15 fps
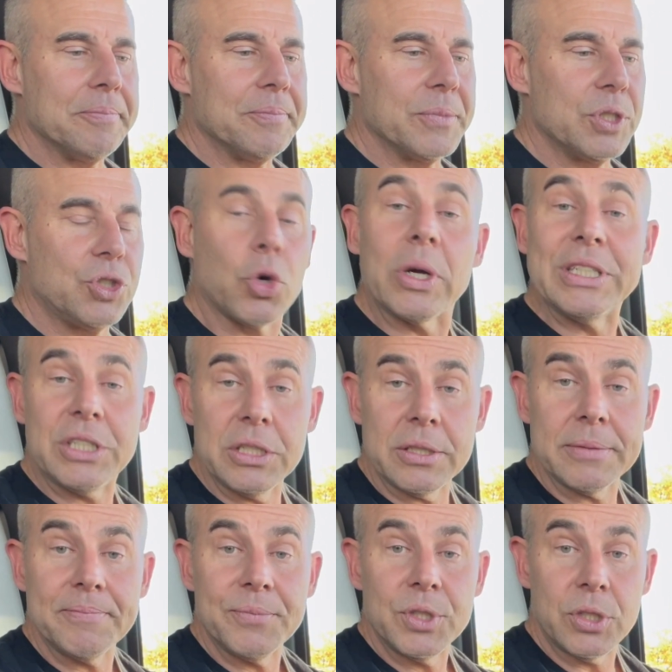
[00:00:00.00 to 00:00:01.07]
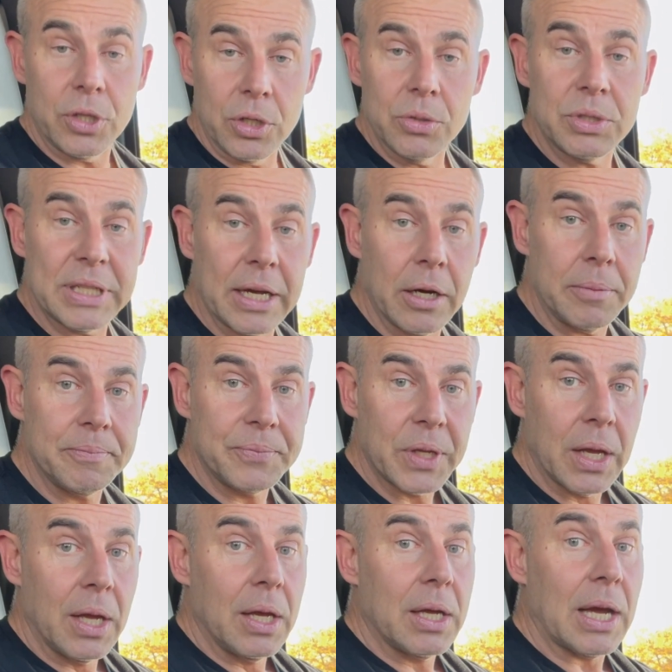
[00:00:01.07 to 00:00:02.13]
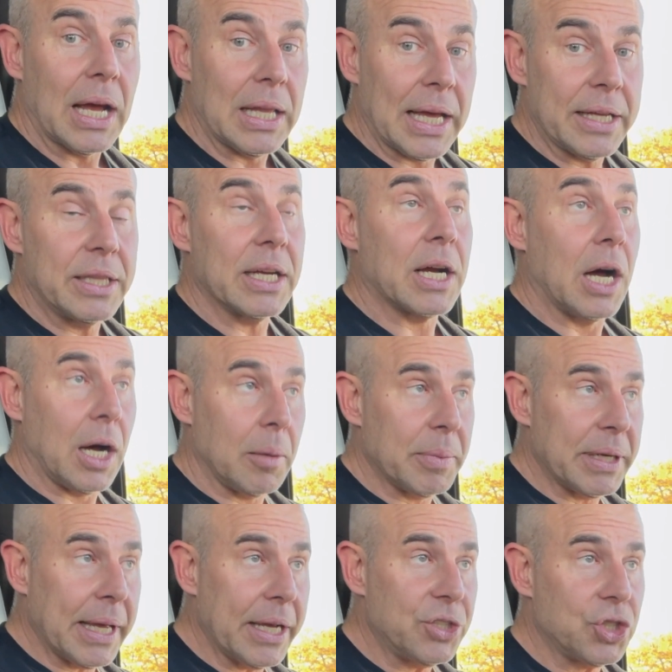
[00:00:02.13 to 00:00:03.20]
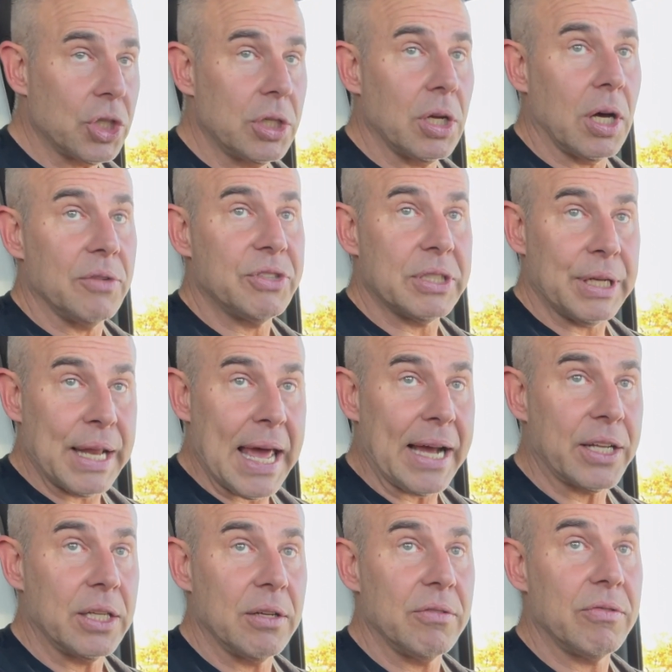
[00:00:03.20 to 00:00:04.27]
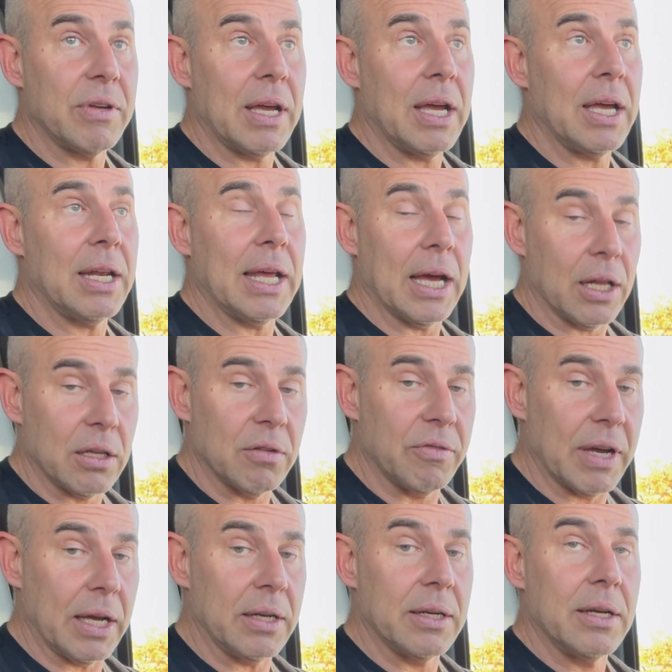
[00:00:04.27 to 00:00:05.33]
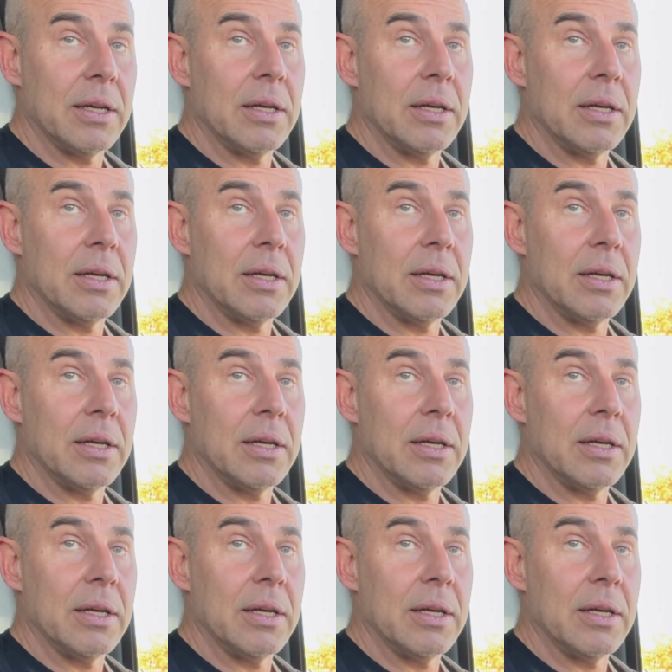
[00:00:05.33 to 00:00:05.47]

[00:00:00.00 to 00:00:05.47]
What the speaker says: choices to use here. I like the combination of Synactive and Elevate.